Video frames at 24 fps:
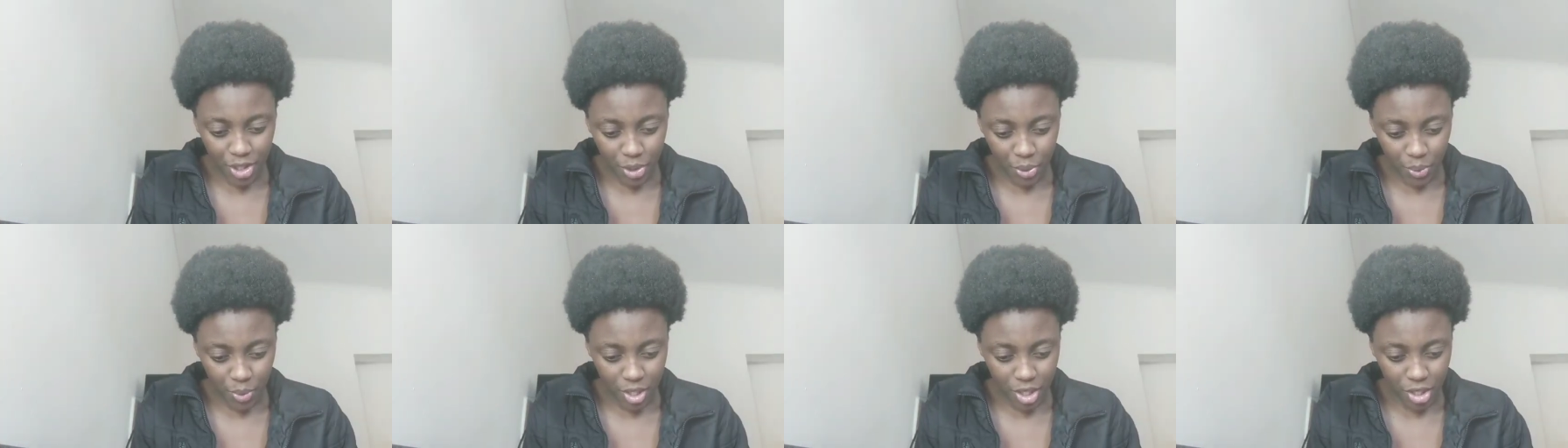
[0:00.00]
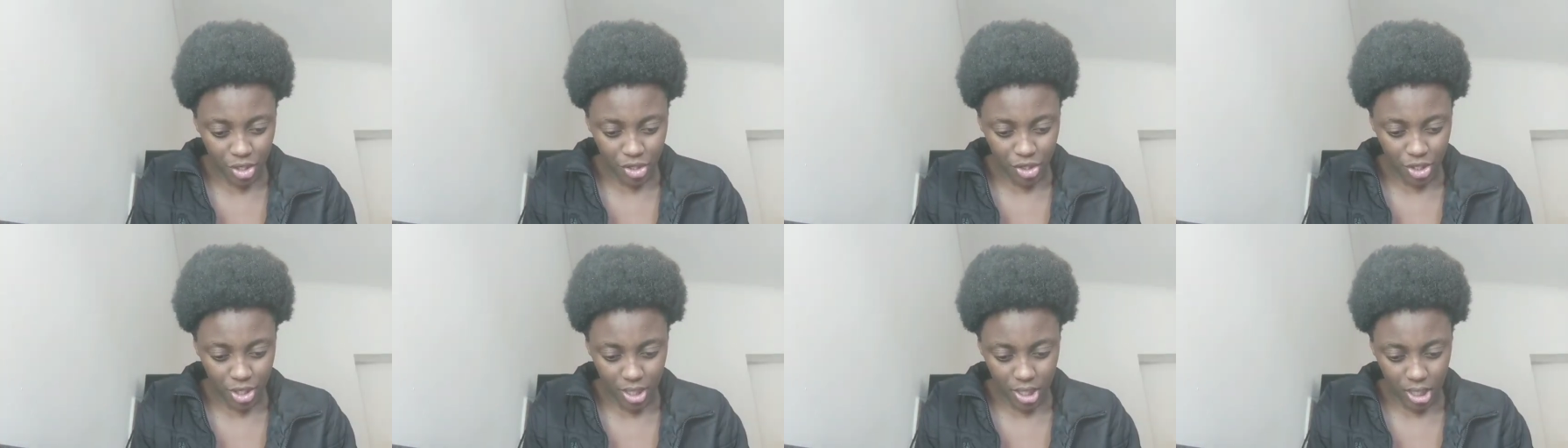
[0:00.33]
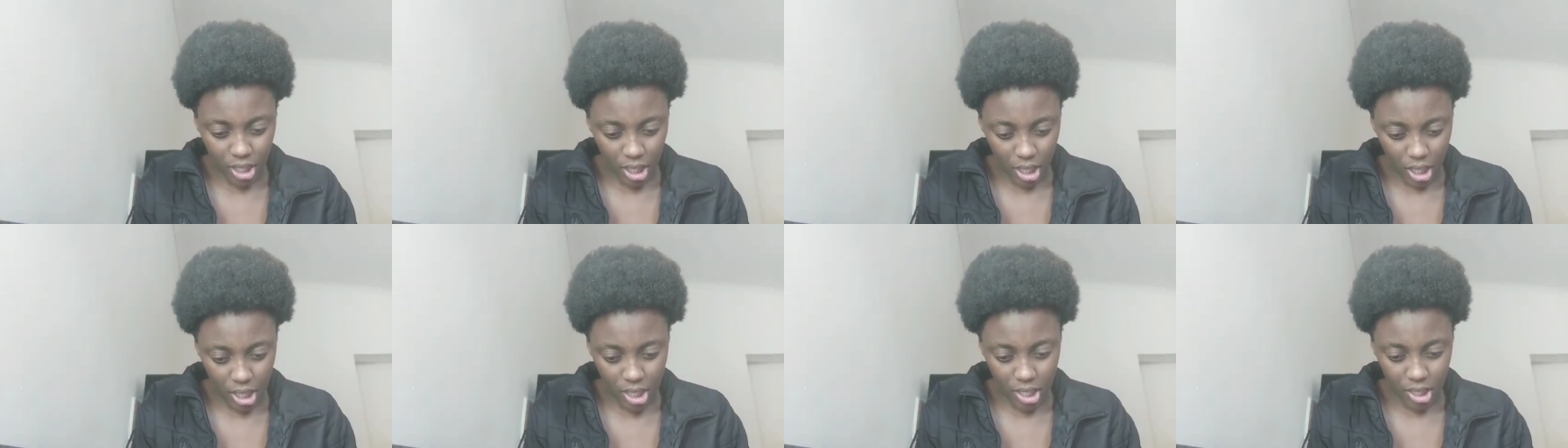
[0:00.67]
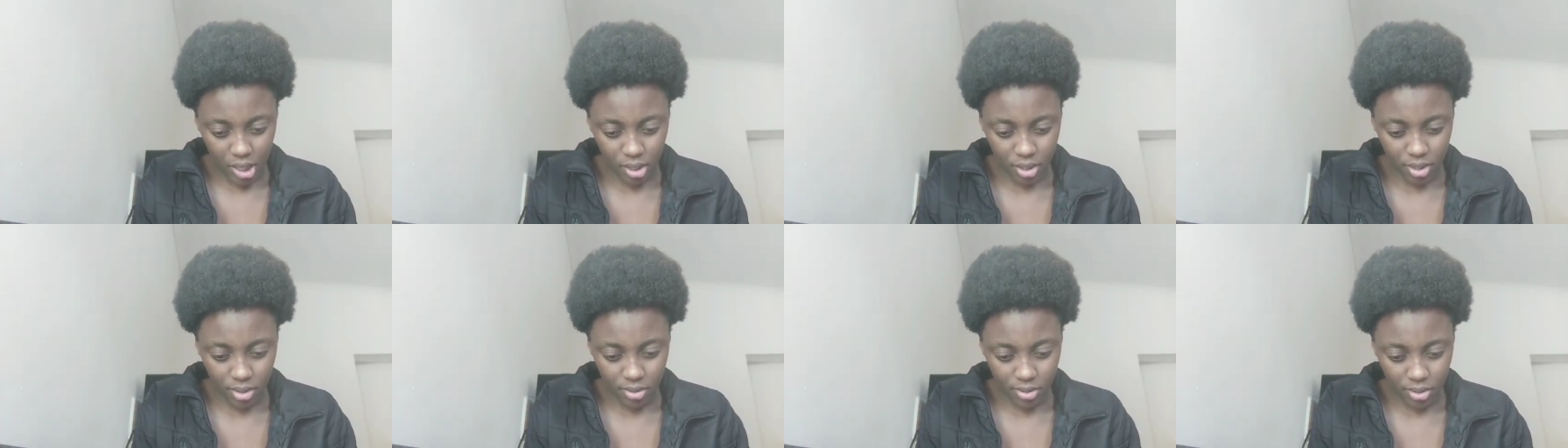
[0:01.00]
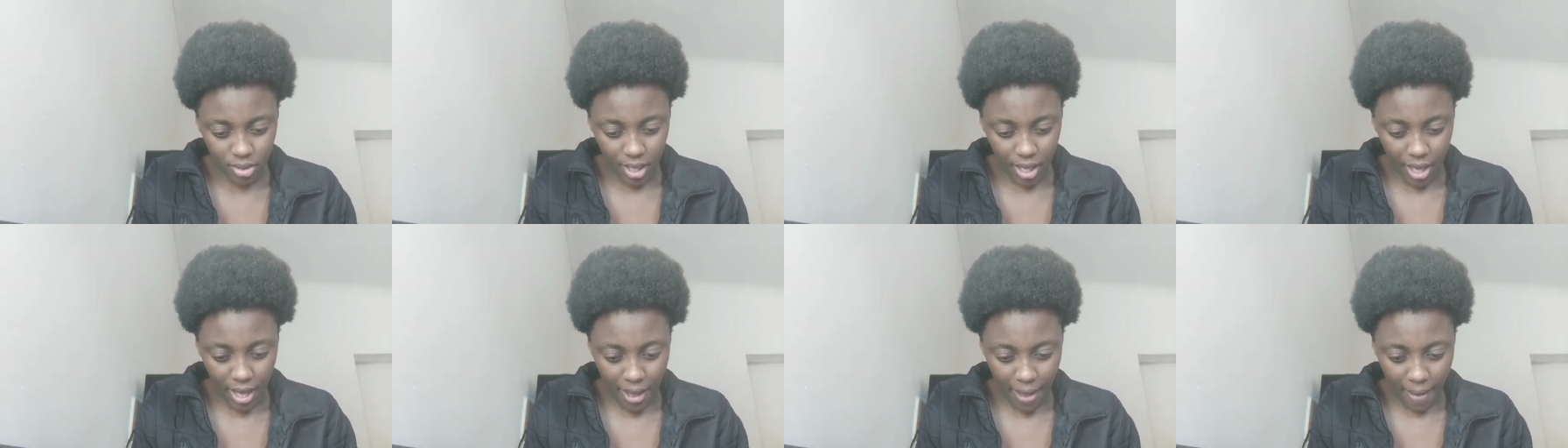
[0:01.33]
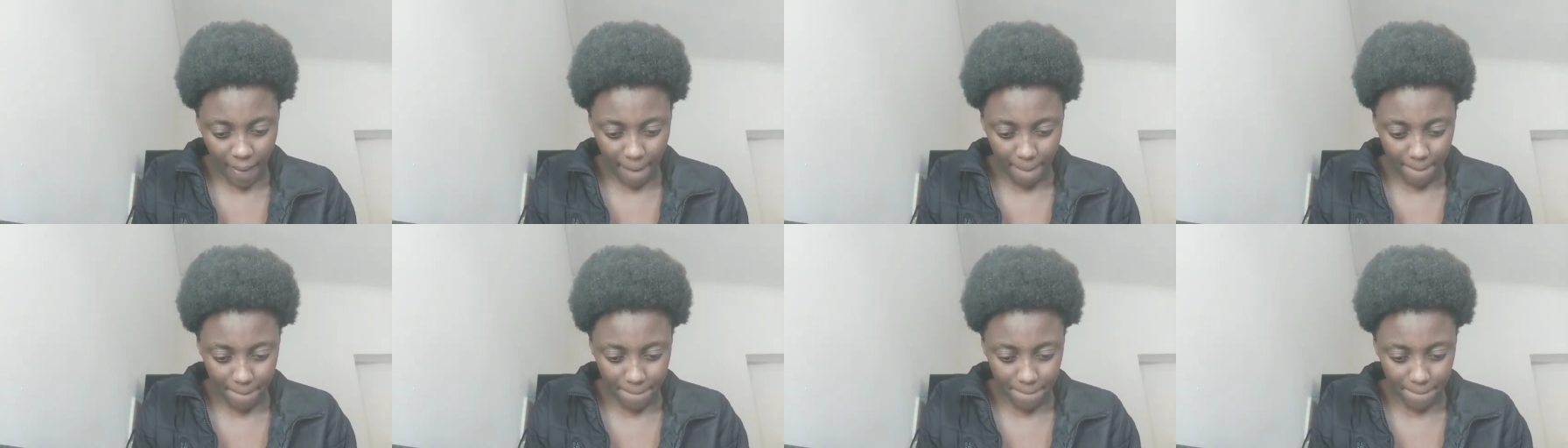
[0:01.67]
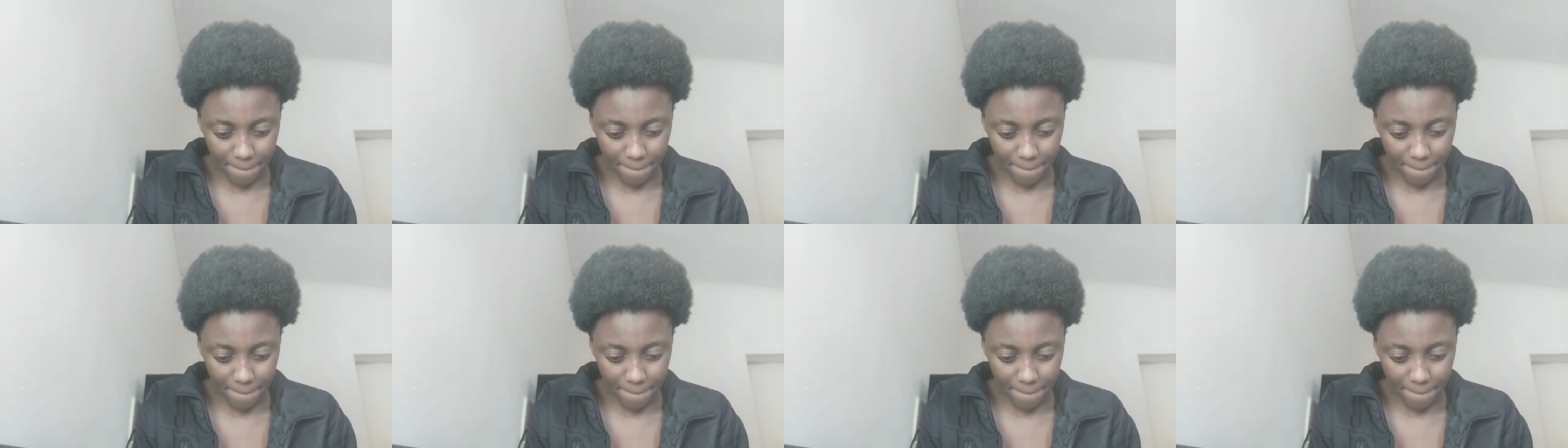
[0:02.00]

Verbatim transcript: question is, how